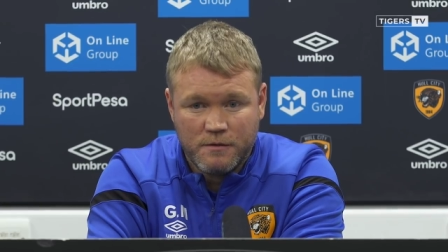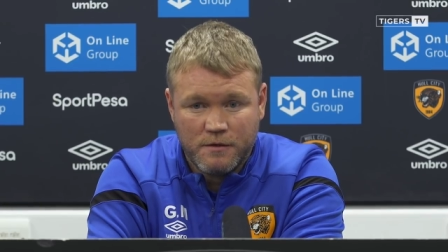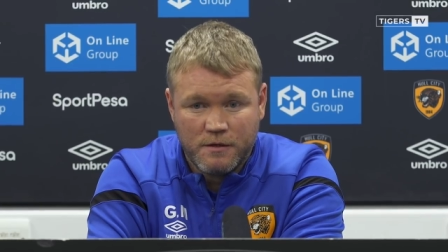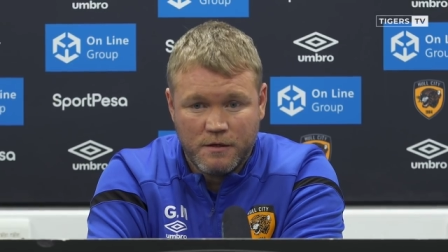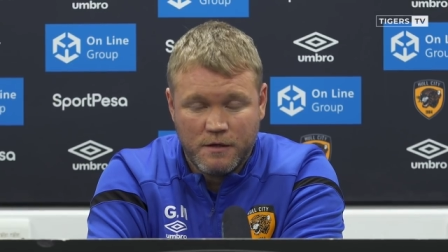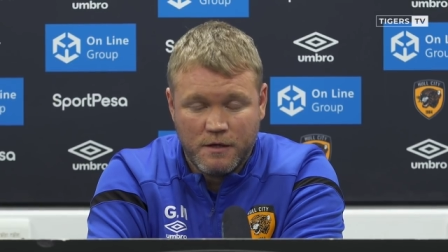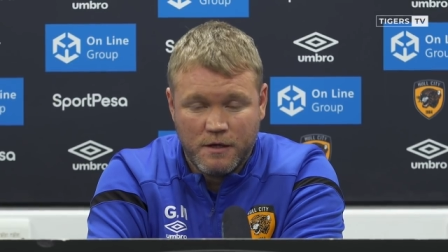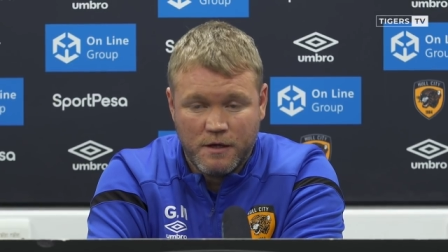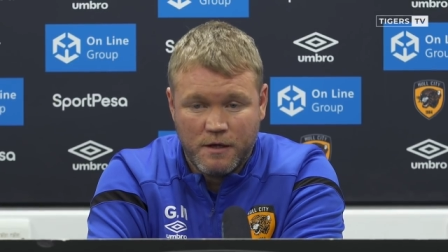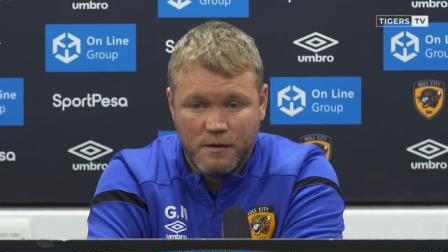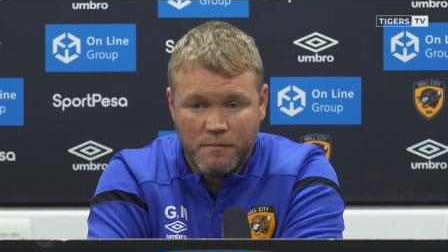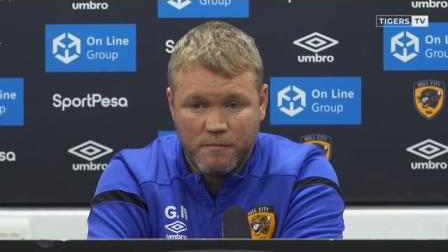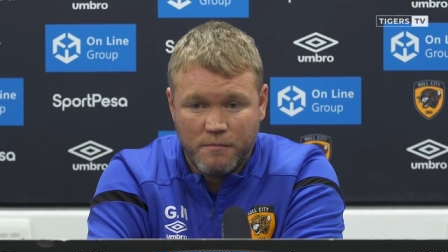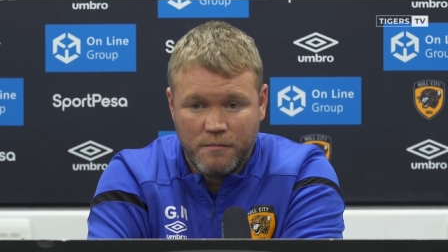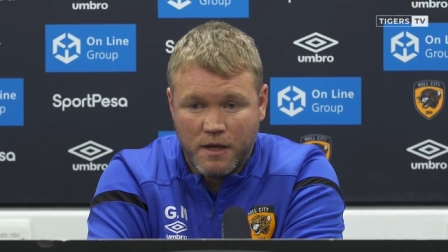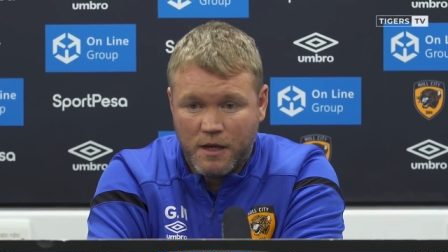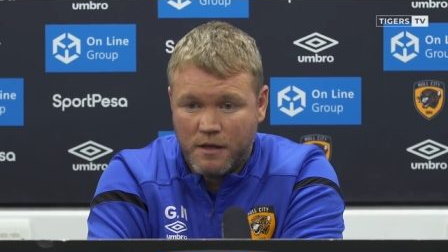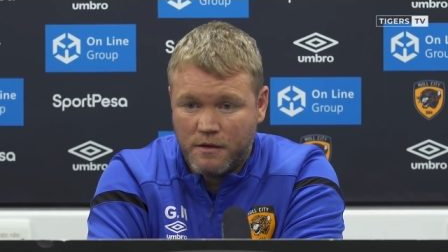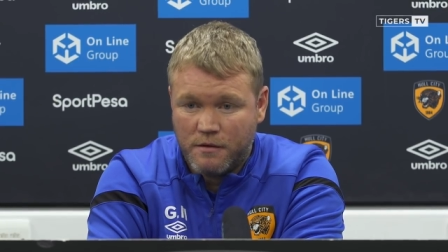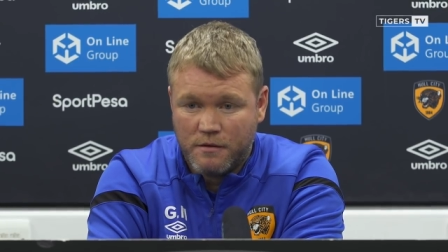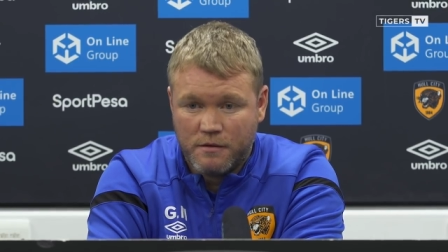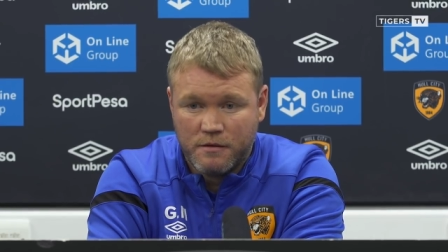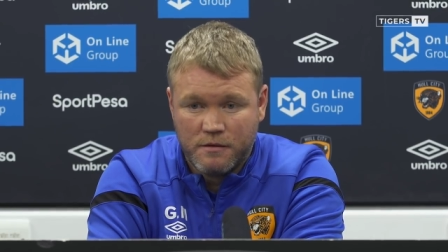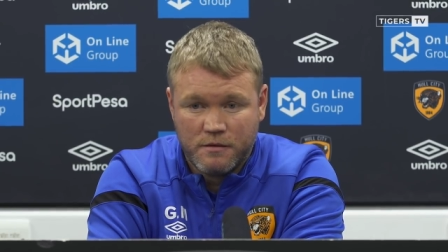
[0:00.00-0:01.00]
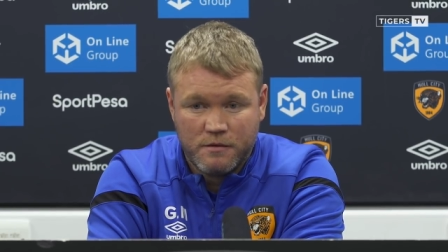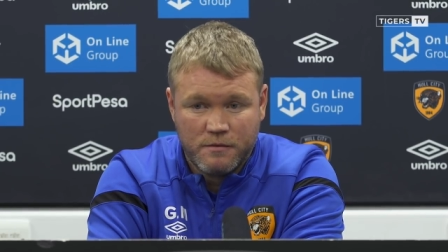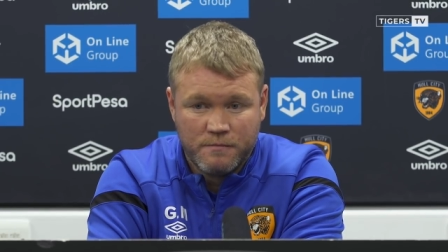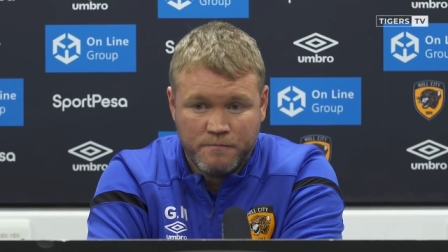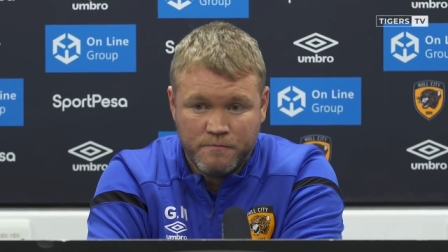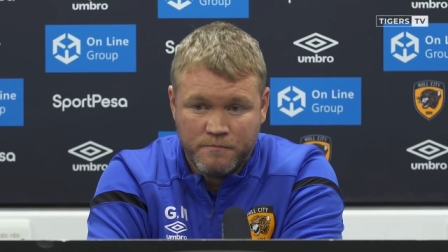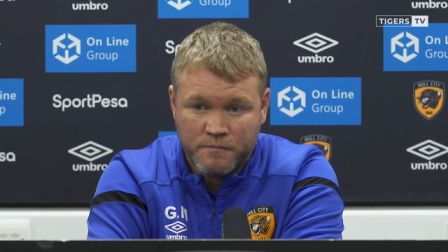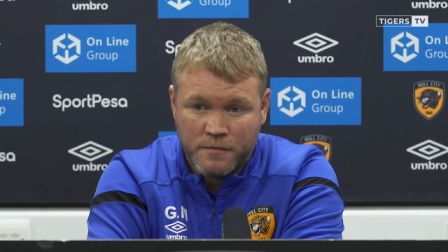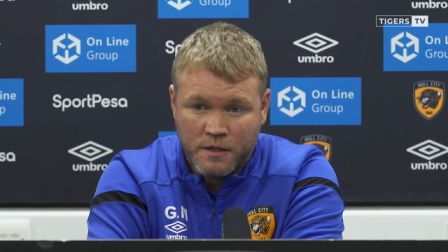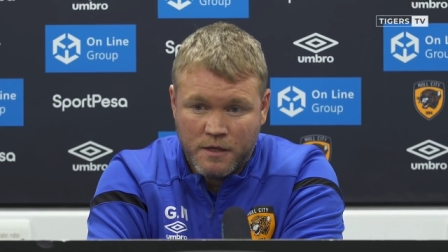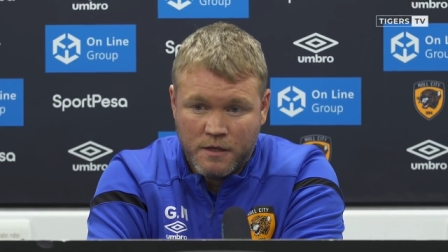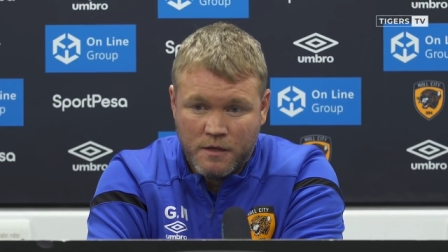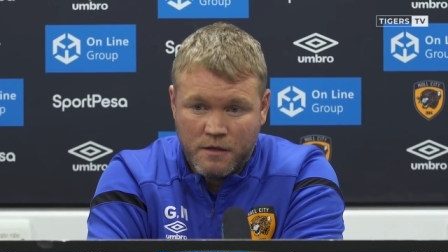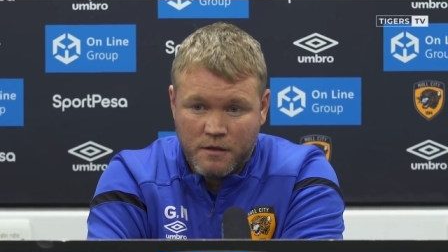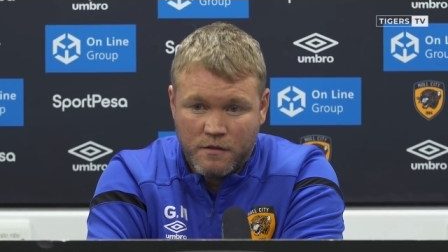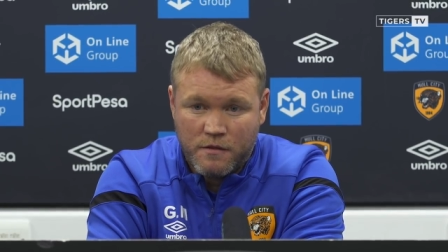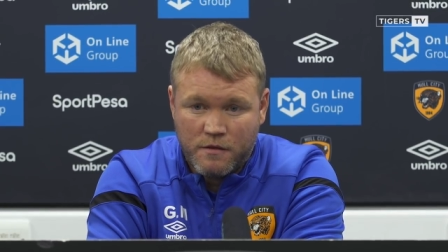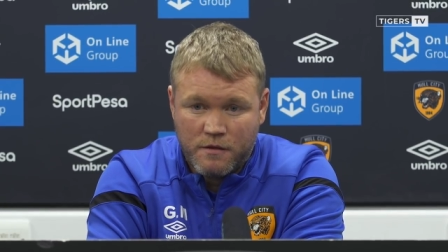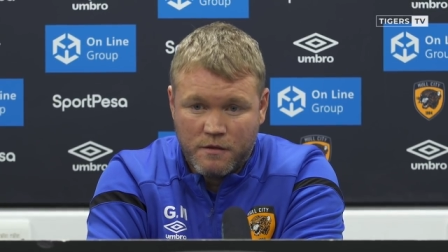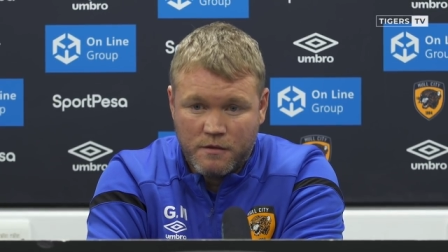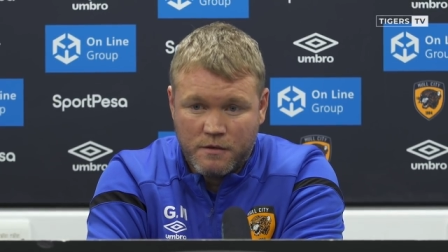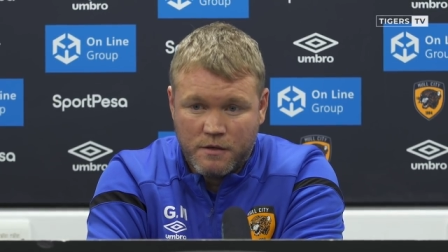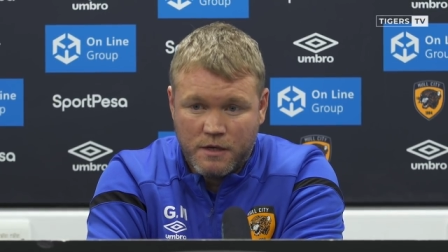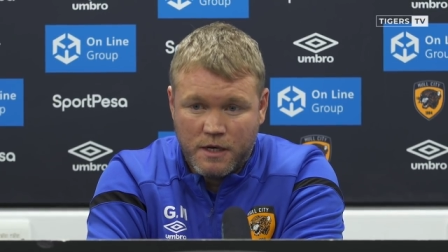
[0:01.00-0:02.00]
And
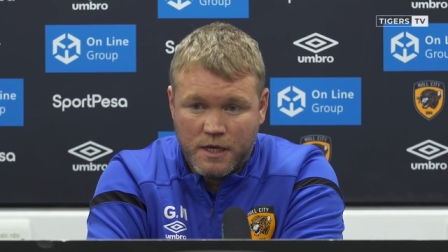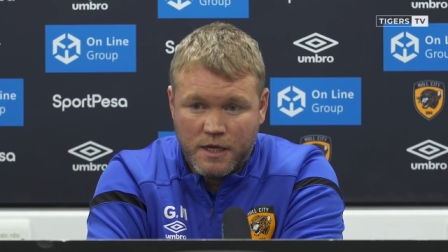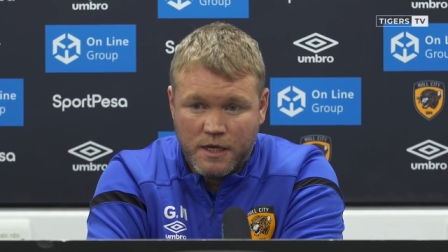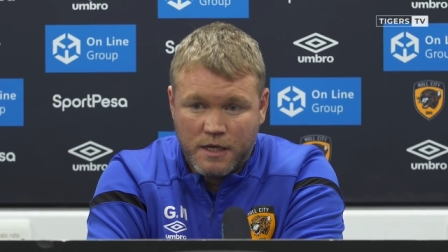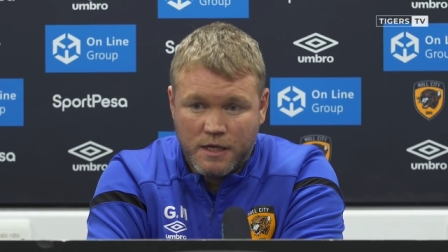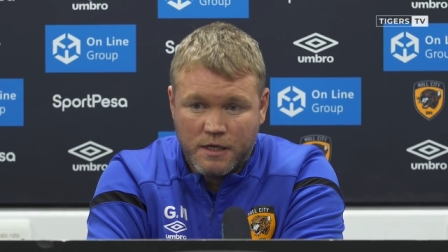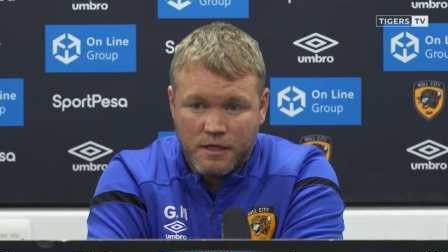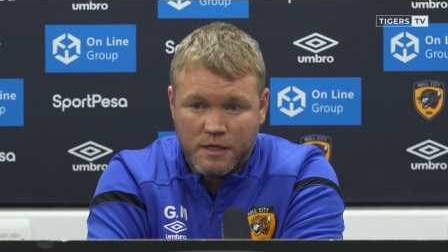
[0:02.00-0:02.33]
Lee